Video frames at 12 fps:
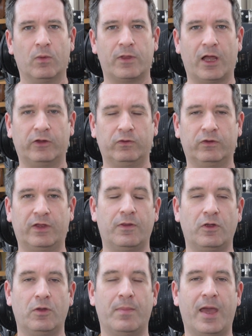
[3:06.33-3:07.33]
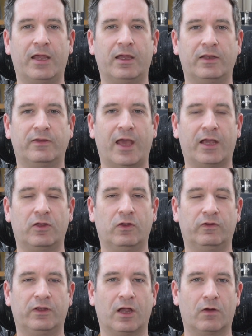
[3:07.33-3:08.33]
Well, the answer is either you make a
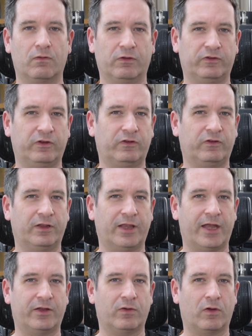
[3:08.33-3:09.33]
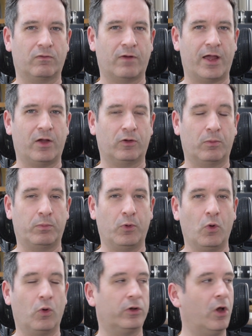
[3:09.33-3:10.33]
DAC using a resistor ladder array on a
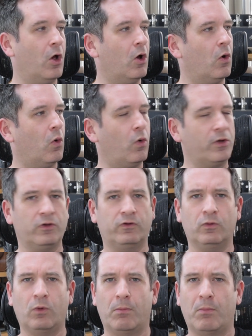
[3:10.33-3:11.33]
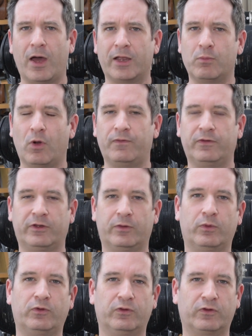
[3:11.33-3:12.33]
board, or you do what Mike Moffat
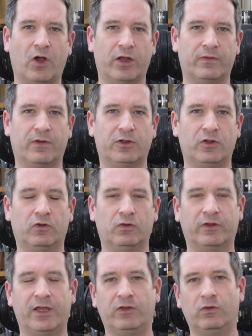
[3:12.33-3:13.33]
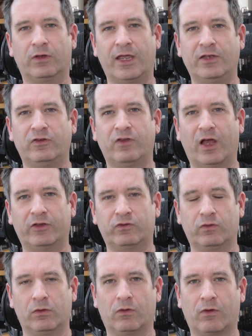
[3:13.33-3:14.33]
did, which was kind of unusual. He took
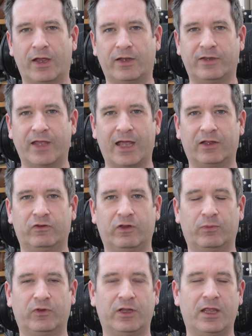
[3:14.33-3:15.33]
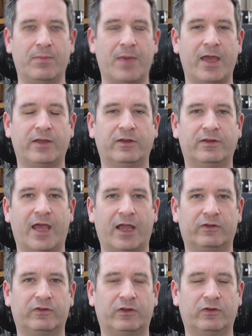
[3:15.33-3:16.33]
industrial grade DAC chips and he made
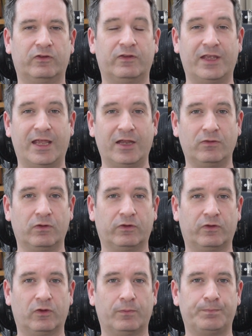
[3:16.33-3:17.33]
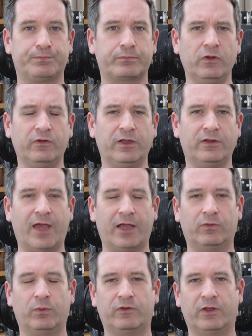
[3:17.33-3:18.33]
DACs such as the Yggdrasil, using
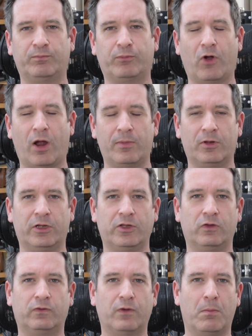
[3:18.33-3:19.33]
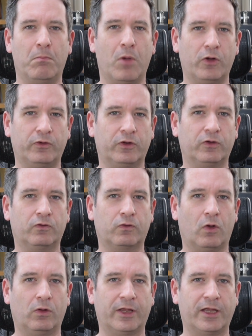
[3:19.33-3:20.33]
DACs which are primarily used for motor
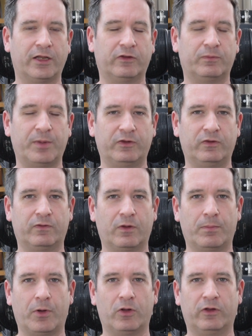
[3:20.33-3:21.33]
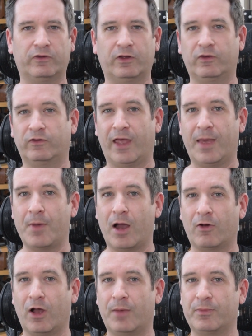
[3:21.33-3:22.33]
control in expensive components such as
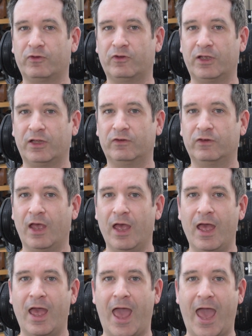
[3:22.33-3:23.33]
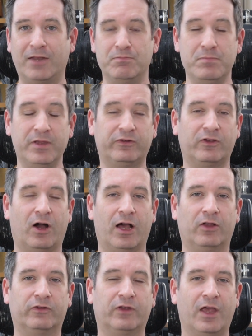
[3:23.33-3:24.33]
MRI machines and
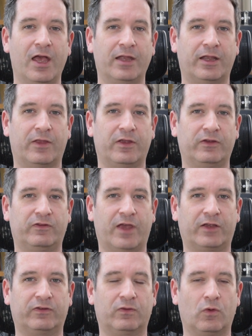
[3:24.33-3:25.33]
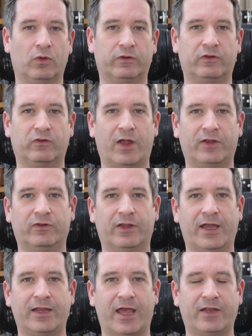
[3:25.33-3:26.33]
missiles. Now these DACs of course
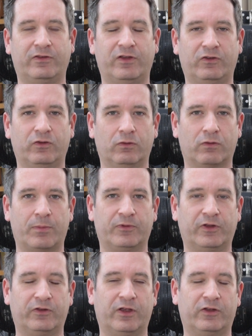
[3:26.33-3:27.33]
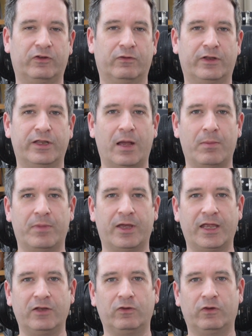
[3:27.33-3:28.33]
translate a digital representation of a
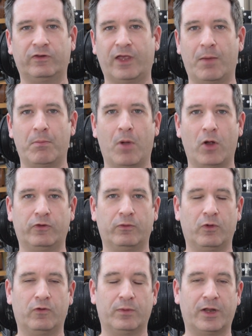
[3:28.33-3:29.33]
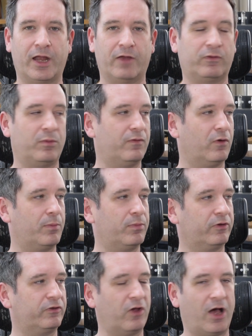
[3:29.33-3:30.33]
number into, say, a motor movement and have to be very
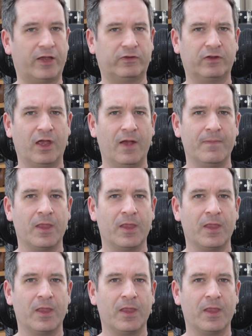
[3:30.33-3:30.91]
precise.